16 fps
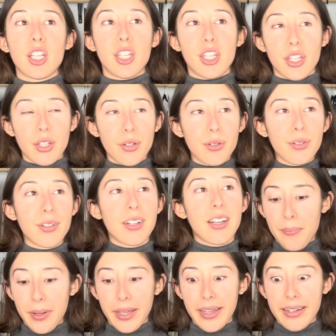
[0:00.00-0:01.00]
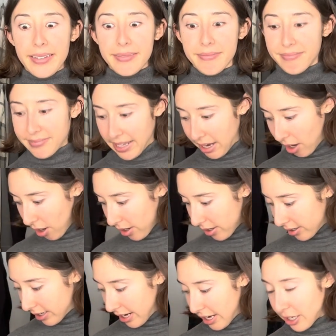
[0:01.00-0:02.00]
cute, but they
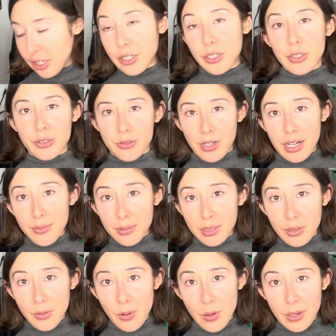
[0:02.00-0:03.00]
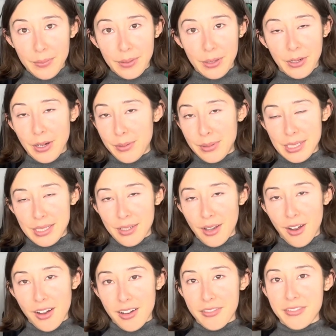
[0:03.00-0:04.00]
are incredibly warm, incredibly
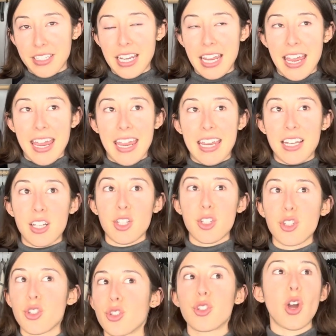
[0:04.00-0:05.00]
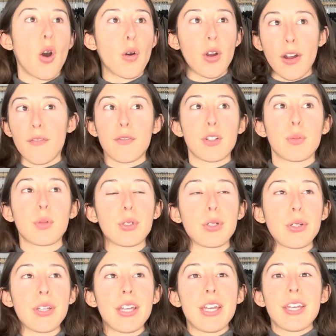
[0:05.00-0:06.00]
soft, and so
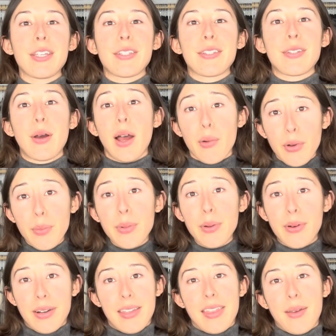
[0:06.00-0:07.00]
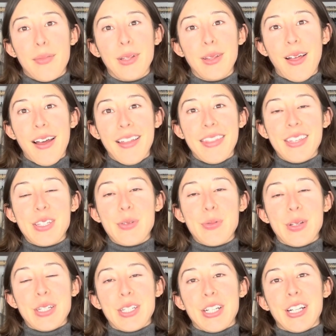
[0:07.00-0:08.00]
comfortable. So I will be wearing them a lot this
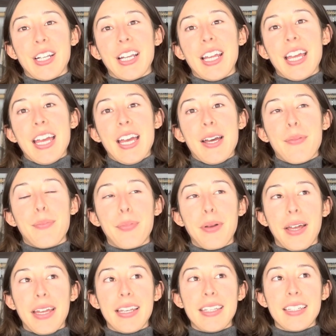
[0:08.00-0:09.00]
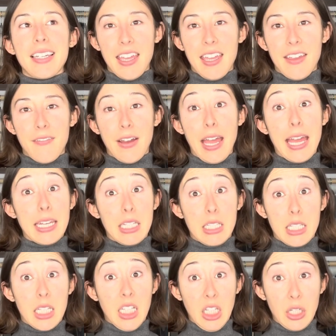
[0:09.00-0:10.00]
winter, but if I had to
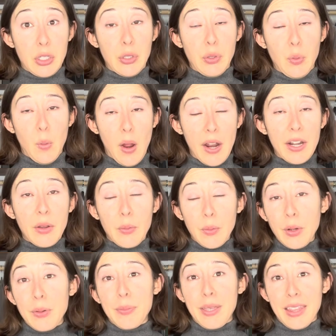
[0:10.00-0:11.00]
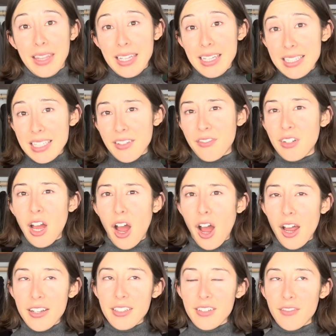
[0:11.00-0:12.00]
declutter one, it would be these, if
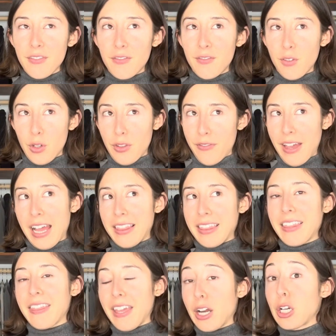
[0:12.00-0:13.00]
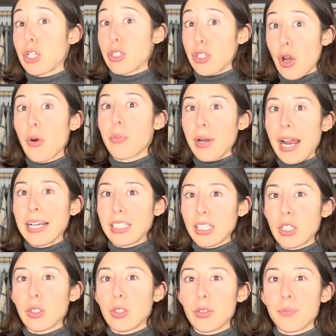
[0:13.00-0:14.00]
not for the fact that they are so
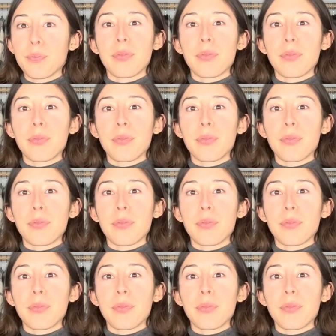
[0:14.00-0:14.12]
practical.